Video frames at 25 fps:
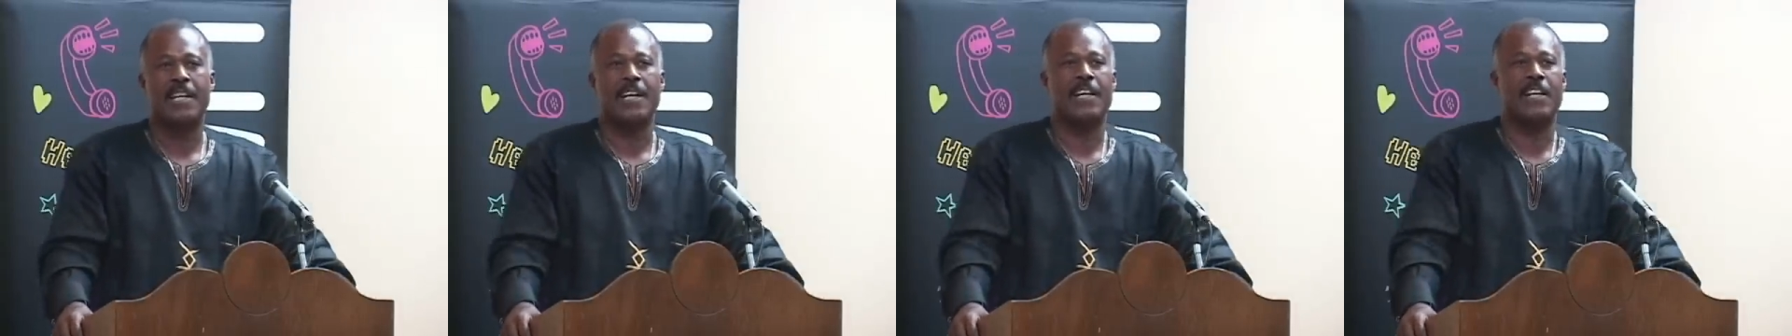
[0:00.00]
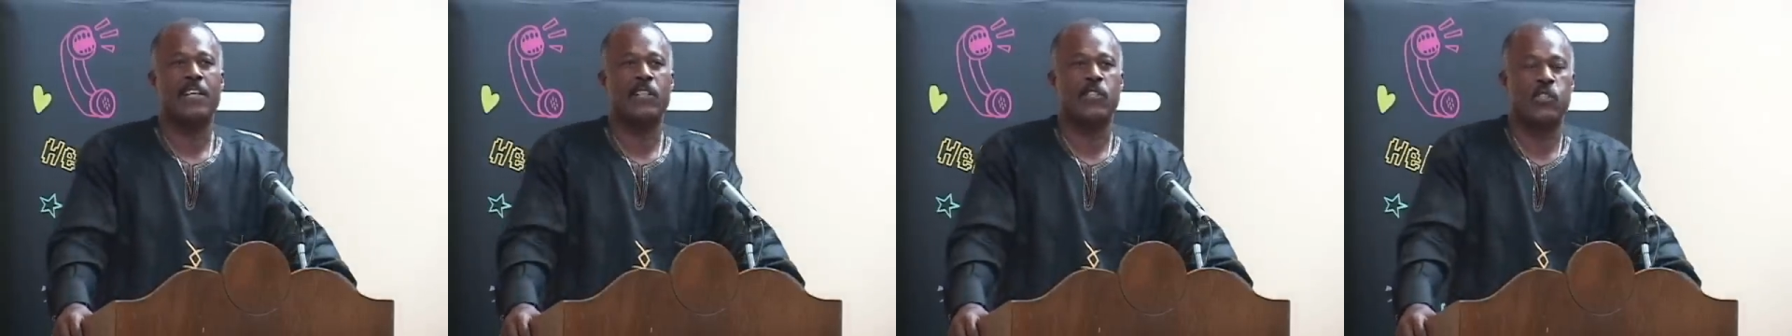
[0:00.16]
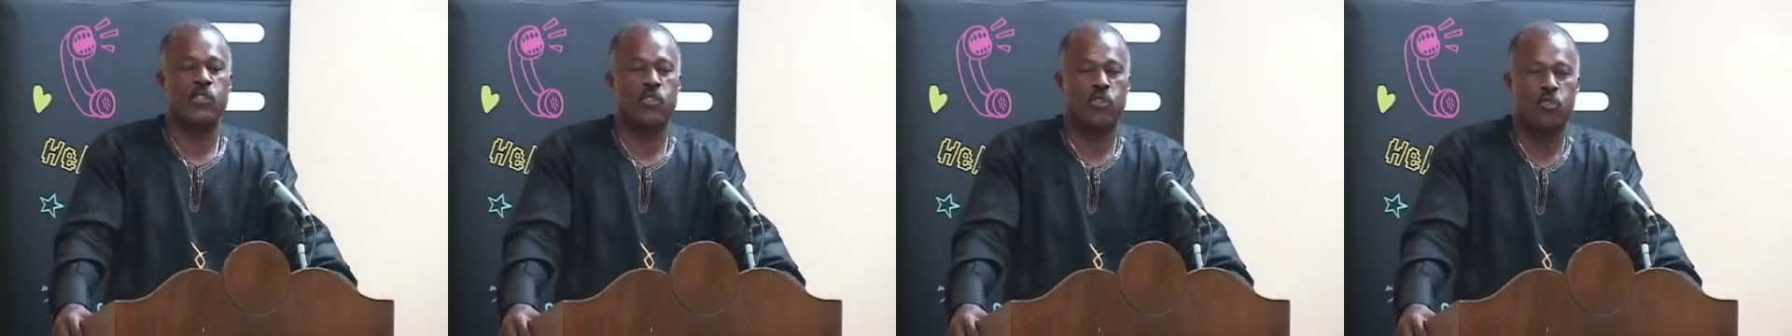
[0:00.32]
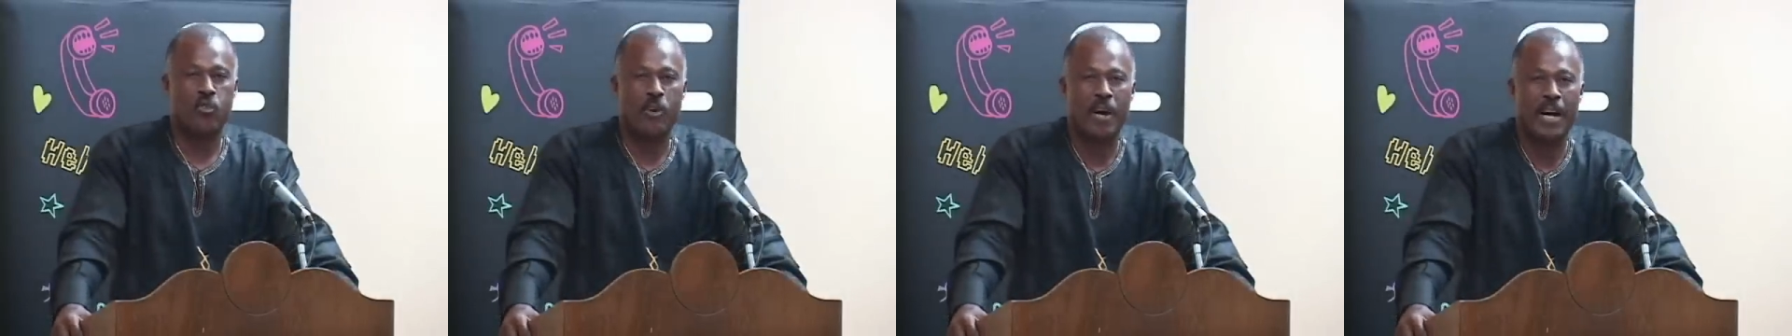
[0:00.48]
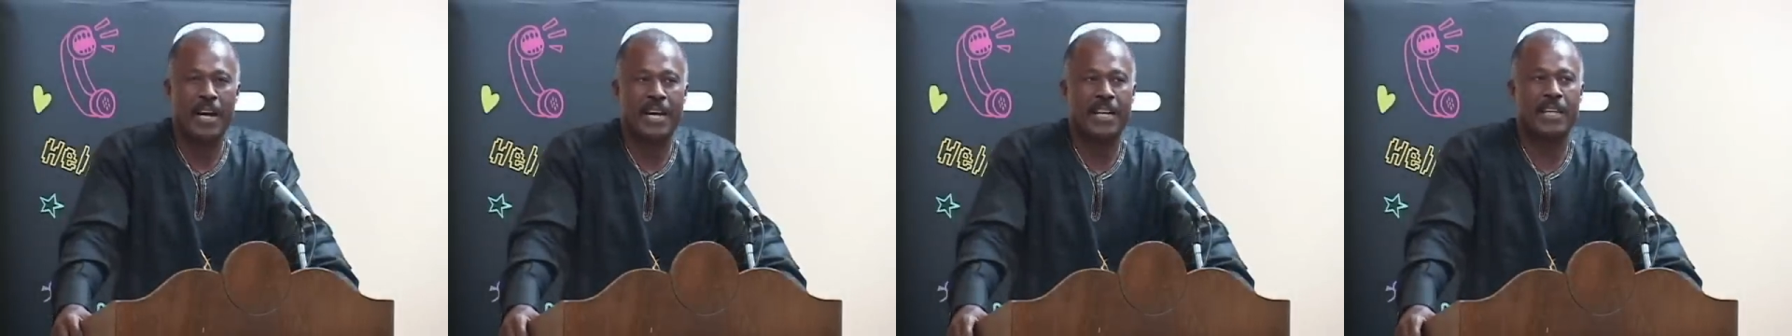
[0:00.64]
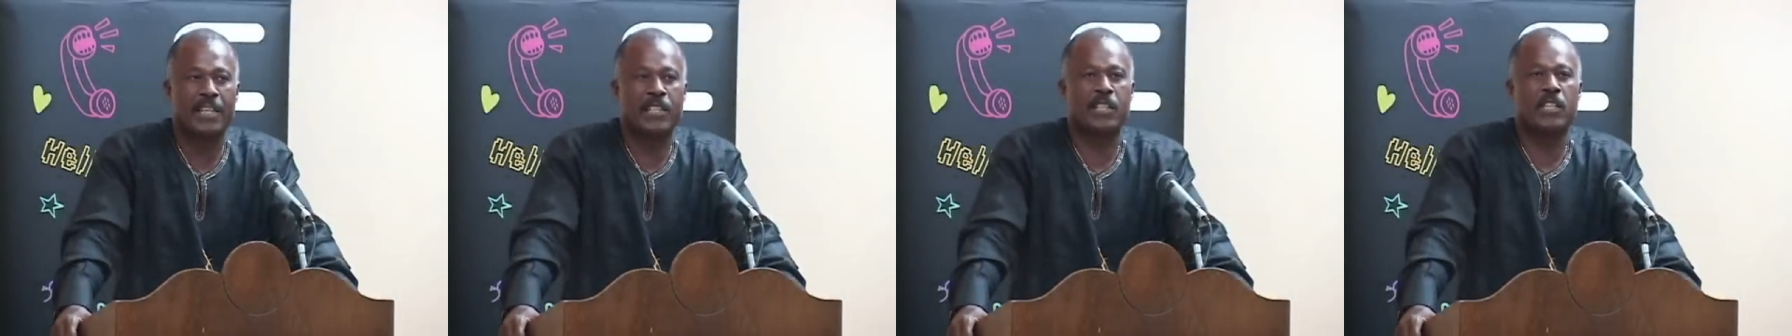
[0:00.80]
is
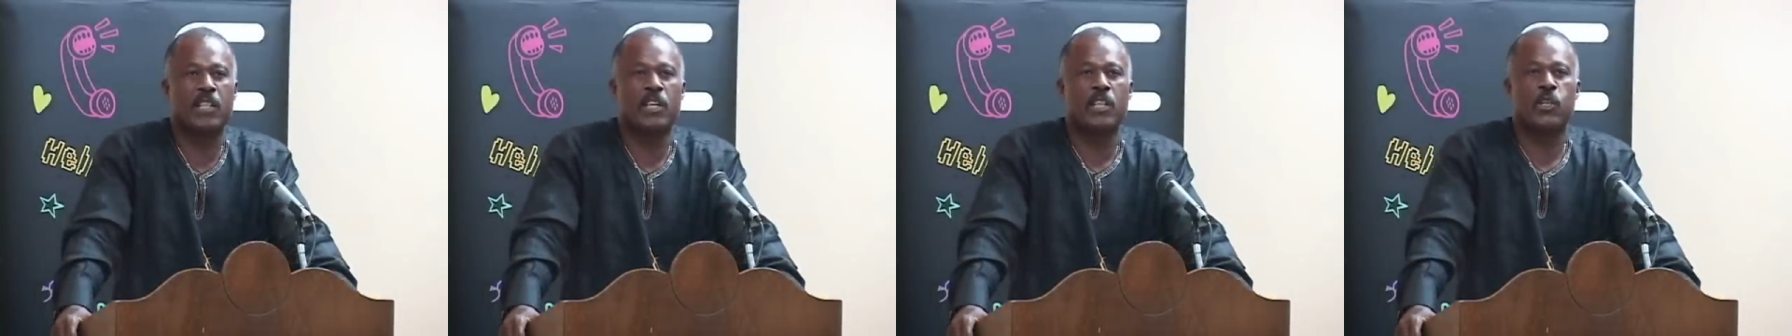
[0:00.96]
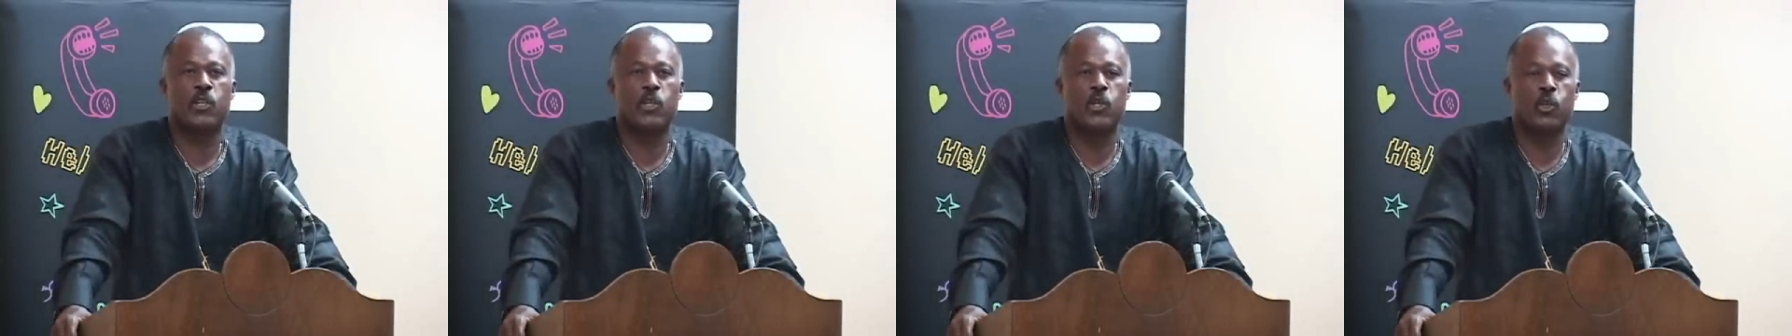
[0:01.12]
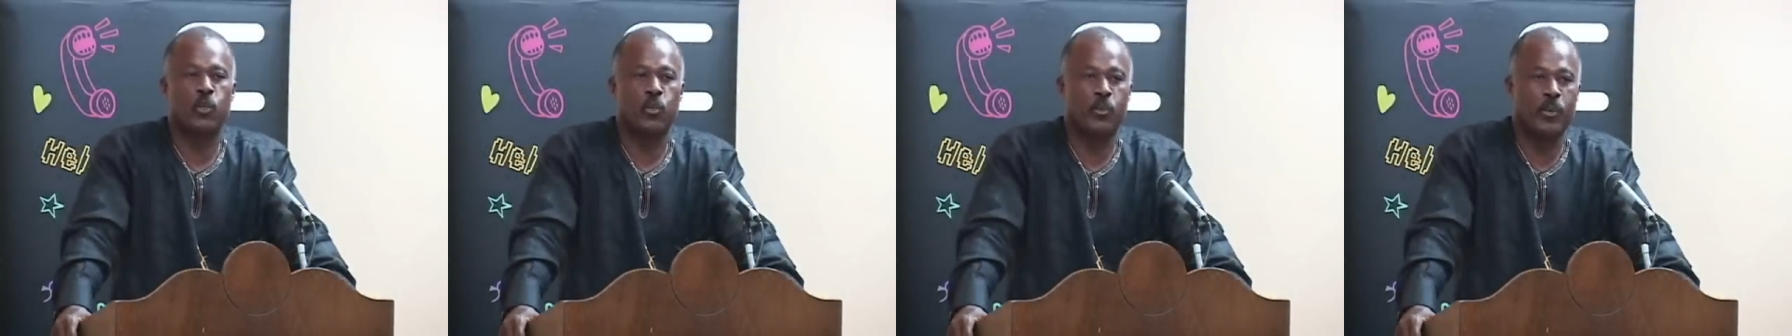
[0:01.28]
trying to